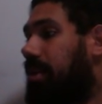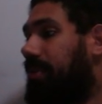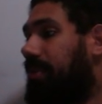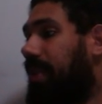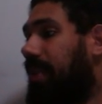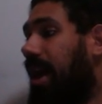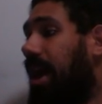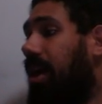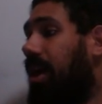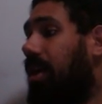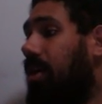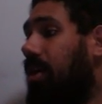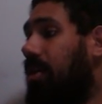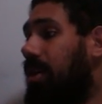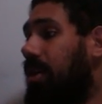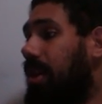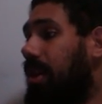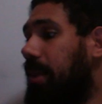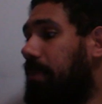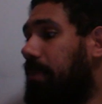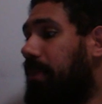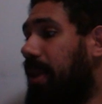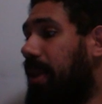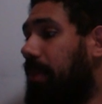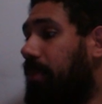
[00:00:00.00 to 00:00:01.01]
not
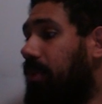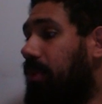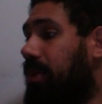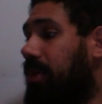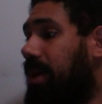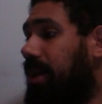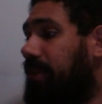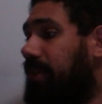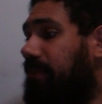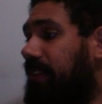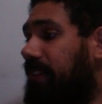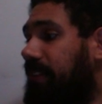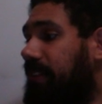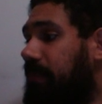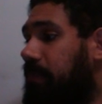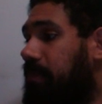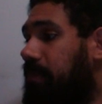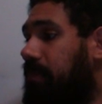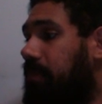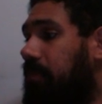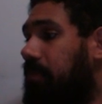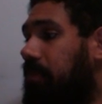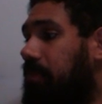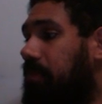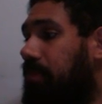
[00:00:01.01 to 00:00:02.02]
only people could
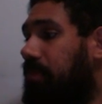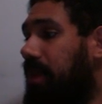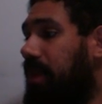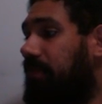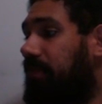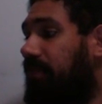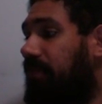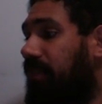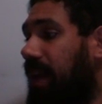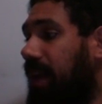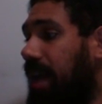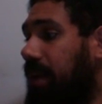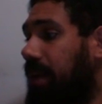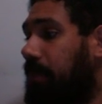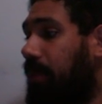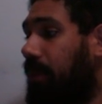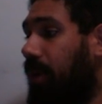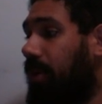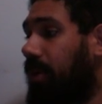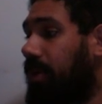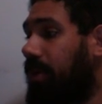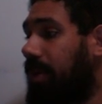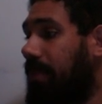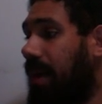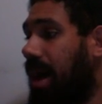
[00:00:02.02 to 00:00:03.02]
befriend
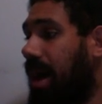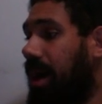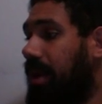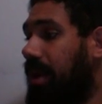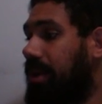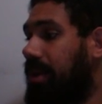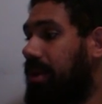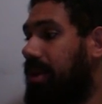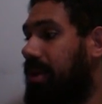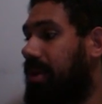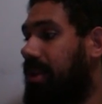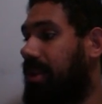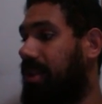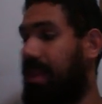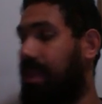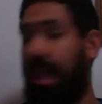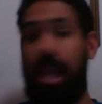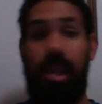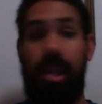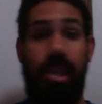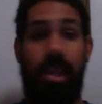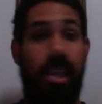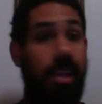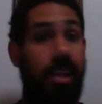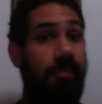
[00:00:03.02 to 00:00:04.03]
Pokemon,
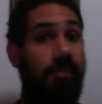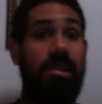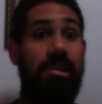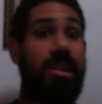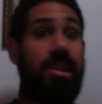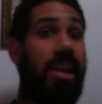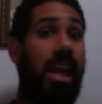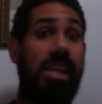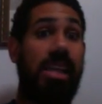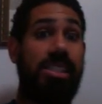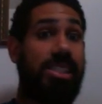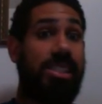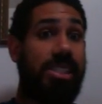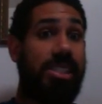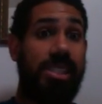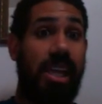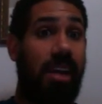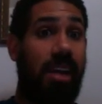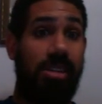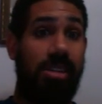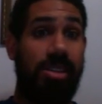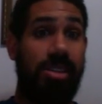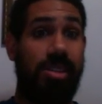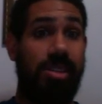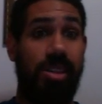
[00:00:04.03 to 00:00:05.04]
like even
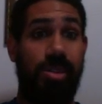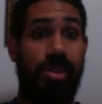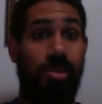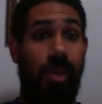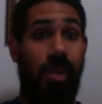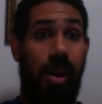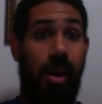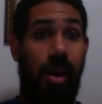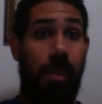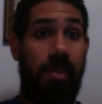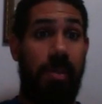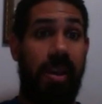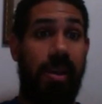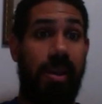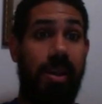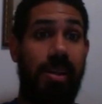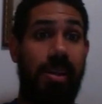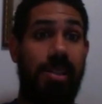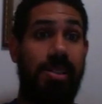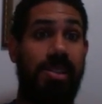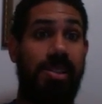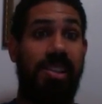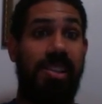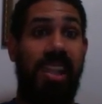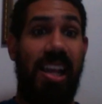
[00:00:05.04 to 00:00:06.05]
legendaries as well,
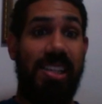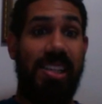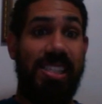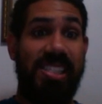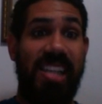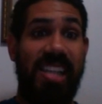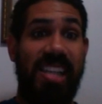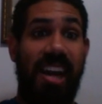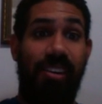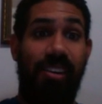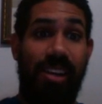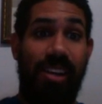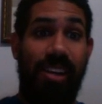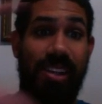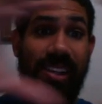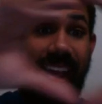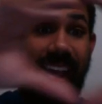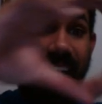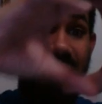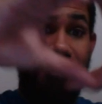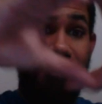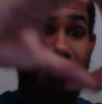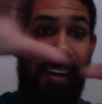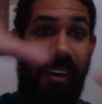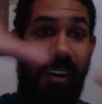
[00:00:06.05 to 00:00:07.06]
because legendaries
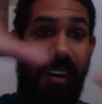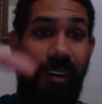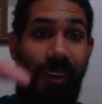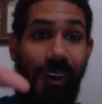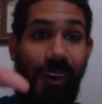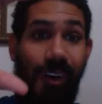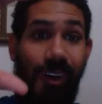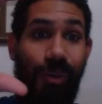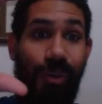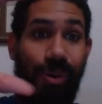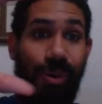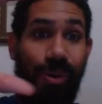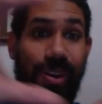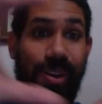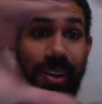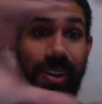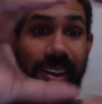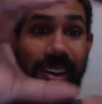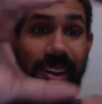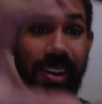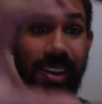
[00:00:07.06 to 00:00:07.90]
have their own